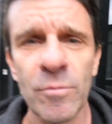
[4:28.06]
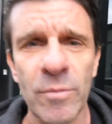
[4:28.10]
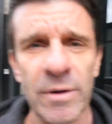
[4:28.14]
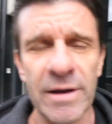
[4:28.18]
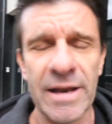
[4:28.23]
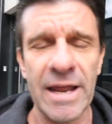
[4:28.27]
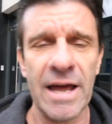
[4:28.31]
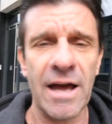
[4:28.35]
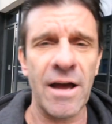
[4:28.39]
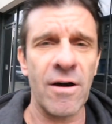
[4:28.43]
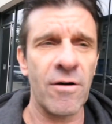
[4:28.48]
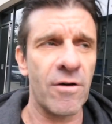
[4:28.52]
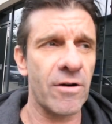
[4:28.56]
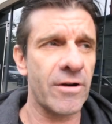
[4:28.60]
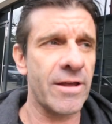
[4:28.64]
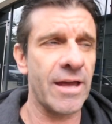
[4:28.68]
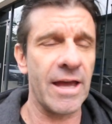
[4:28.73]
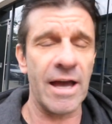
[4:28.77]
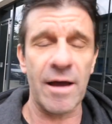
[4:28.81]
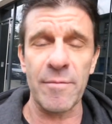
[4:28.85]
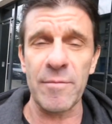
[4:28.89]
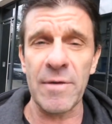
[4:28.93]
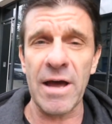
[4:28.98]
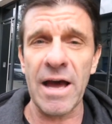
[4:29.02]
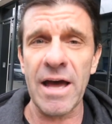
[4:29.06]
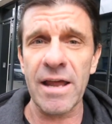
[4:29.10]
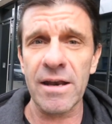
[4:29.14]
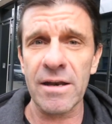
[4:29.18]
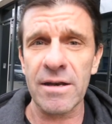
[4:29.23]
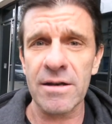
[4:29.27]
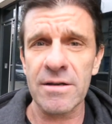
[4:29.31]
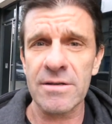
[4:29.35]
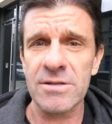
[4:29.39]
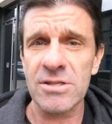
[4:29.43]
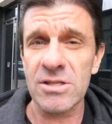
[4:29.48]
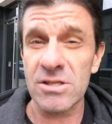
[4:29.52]
But now, okay, I'm not
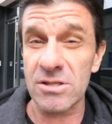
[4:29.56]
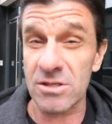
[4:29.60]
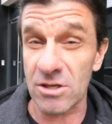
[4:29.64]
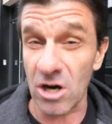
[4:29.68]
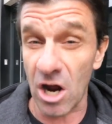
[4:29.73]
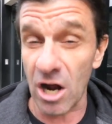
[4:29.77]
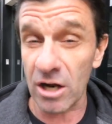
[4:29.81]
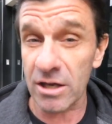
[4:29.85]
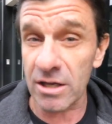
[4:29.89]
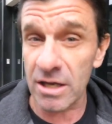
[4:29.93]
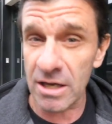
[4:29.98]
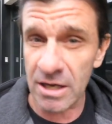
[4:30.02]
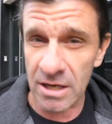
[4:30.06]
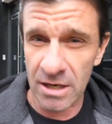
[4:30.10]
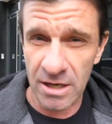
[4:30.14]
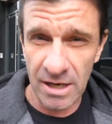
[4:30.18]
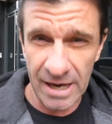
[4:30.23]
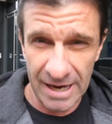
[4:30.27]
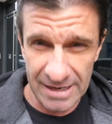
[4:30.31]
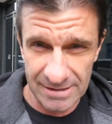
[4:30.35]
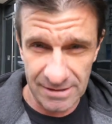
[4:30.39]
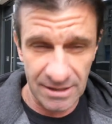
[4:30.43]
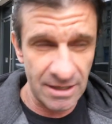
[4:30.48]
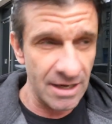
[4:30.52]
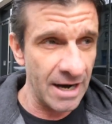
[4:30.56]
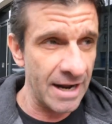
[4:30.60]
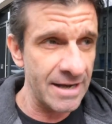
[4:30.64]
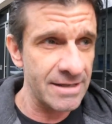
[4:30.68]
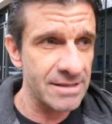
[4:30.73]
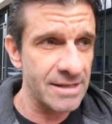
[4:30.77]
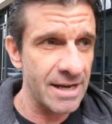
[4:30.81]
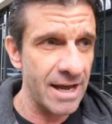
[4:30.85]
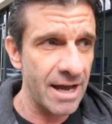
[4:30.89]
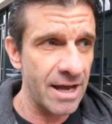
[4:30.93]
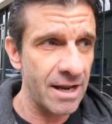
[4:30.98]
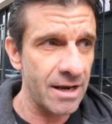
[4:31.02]
stalking Casey
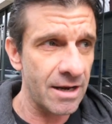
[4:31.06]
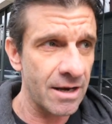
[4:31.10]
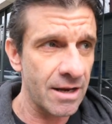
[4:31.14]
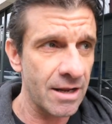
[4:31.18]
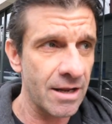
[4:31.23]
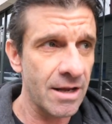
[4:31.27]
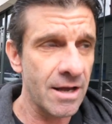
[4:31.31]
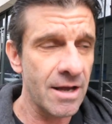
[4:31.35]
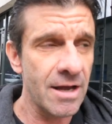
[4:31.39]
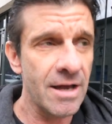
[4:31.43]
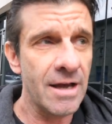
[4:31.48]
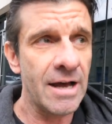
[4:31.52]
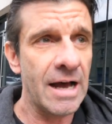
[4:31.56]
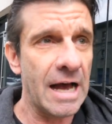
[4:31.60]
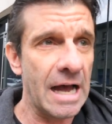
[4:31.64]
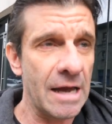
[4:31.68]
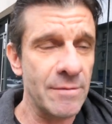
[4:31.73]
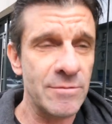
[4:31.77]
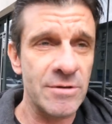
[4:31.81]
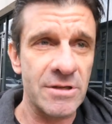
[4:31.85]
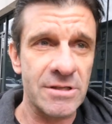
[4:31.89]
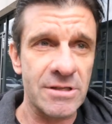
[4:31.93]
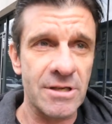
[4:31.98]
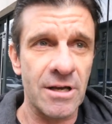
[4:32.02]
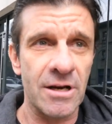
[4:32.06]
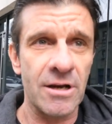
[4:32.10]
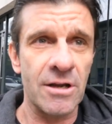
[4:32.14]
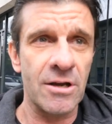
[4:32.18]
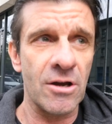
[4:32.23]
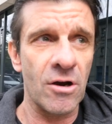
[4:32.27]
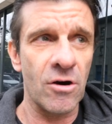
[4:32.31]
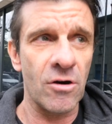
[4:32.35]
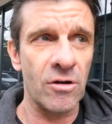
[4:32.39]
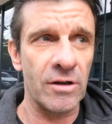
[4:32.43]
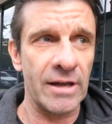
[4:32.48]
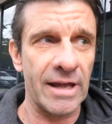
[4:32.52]
Neistat. I'm just gonna
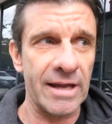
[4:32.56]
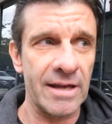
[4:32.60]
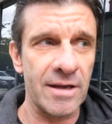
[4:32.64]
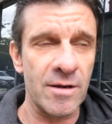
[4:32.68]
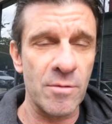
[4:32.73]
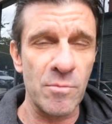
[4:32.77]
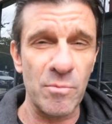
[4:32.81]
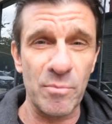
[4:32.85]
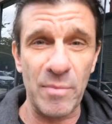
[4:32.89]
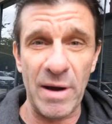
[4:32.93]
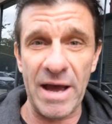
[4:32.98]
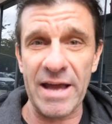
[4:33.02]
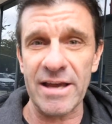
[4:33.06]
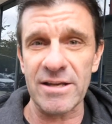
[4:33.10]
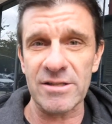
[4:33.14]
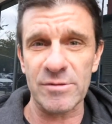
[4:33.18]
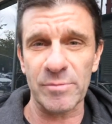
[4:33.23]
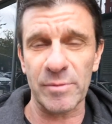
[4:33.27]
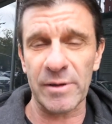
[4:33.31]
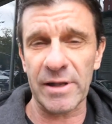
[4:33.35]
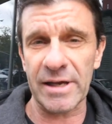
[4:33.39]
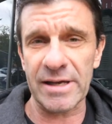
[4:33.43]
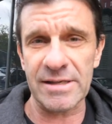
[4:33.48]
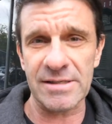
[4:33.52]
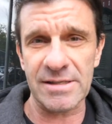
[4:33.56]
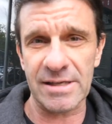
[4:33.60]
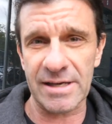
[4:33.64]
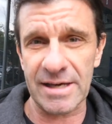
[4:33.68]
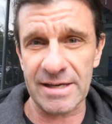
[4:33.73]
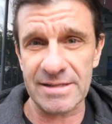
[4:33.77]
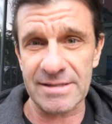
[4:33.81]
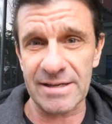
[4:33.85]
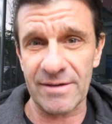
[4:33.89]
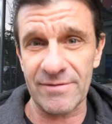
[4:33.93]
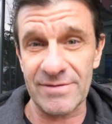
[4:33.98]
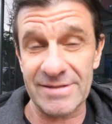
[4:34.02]
go like by his place
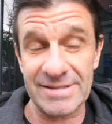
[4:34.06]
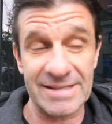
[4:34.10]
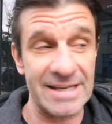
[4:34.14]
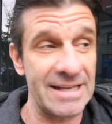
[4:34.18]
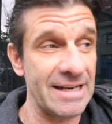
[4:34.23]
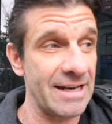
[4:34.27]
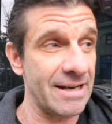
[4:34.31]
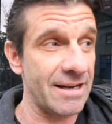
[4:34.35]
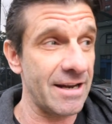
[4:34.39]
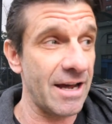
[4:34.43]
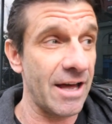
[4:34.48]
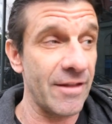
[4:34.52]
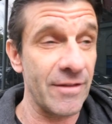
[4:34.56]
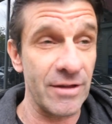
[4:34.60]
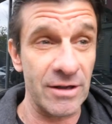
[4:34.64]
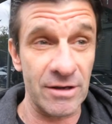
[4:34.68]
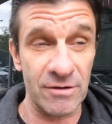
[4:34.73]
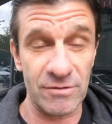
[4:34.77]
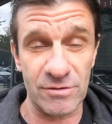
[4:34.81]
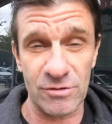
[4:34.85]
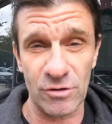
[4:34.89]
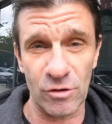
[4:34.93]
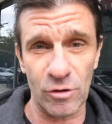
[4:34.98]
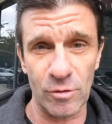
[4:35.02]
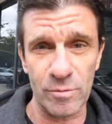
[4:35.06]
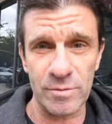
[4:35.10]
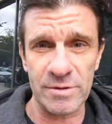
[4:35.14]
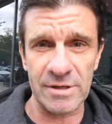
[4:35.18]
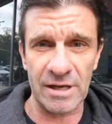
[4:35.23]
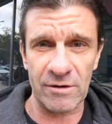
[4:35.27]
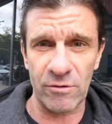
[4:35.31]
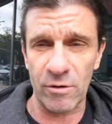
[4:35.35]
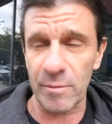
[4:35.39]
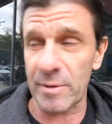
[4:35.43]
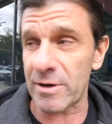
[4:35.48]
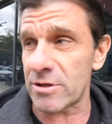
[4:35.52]
because I've seen it on the YouTubes
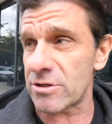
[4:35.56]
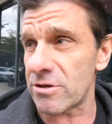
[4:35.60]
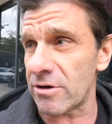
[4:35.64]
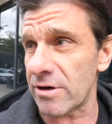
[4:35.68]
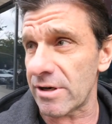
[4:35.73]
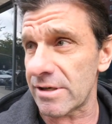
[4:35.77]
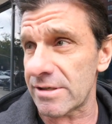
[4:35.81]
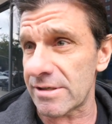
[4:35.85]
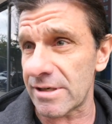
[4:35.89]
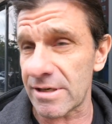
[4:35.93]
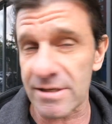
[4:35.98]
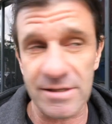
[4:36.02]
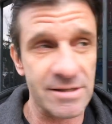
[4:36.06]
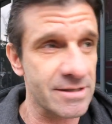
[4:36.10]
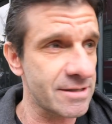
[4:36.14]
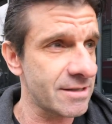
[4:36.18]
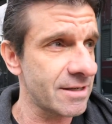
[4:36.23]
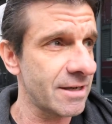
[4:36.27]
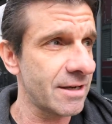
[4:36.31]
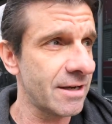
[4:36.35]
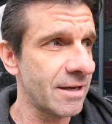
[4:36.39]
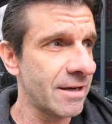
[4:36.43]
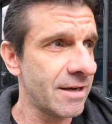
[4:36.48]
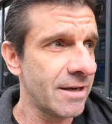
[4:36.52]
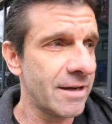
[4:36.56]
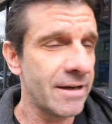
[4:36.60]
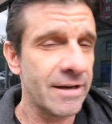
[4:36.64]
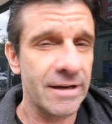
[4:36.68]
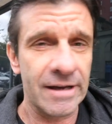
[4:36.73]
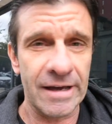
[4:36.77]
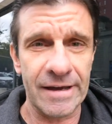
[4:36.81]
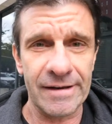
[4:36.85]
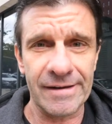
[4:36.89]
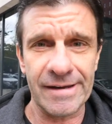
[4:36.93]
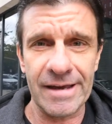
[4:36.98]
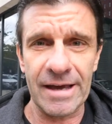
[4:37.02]
and I wanna make sure it exists
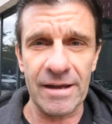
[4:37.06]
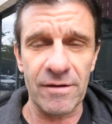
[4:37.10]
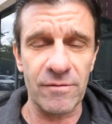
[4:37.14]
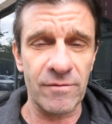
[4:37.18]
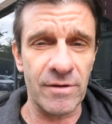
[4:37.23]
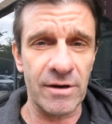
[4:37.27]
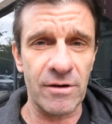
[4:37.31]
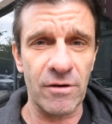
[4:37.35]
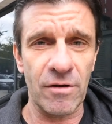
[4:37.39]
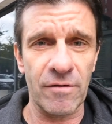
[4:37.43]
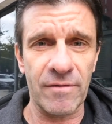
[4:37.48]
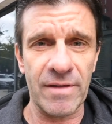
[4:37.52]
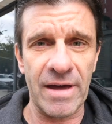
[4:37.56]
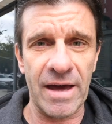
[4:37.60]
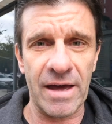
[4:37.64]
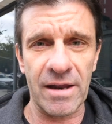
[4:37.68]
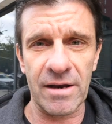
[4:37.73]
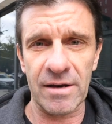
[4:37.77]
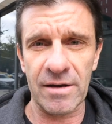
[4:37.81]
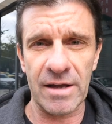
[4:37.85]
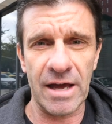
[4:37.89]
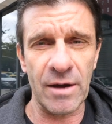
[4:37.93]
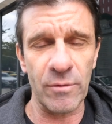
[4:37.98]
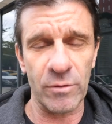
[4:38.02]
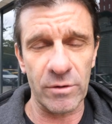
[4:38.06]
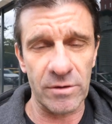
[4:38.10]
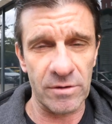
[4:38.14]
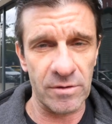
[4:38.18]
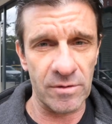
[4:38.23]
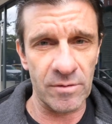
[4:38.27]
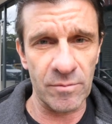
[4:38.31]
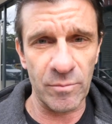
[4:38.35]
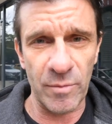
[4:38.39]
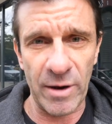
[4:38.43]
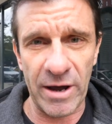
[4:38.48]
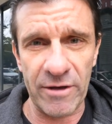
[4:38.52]
and get video of that. I wouldn't
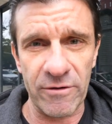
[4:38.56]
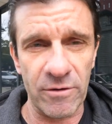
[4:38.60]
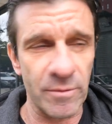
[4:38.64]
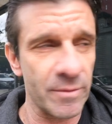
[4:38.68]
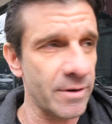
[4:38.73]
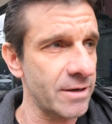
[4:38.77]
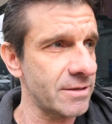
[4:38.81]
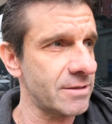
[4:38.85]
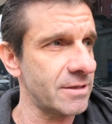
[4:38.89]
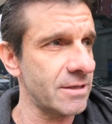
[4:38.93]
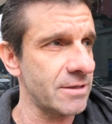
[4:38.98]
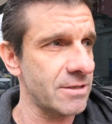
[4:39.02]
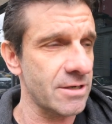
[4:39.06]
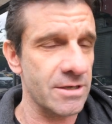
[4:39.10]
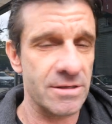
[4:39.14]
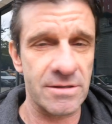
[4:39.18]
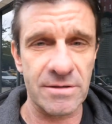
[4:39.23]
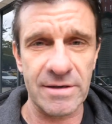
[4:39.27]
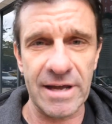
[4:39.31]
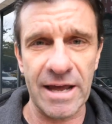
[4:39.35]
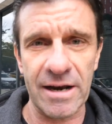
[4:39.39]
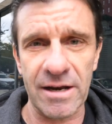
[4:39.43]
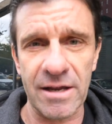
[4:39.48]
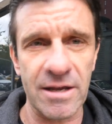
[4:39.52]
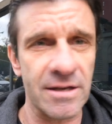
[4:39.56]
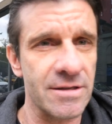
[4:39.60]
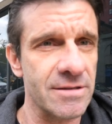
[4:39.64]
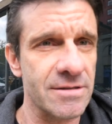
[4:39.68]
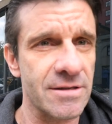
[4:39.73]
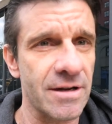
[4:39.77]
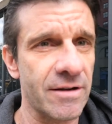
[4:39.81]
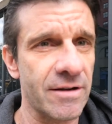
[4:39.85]
bother him because he just had a kid and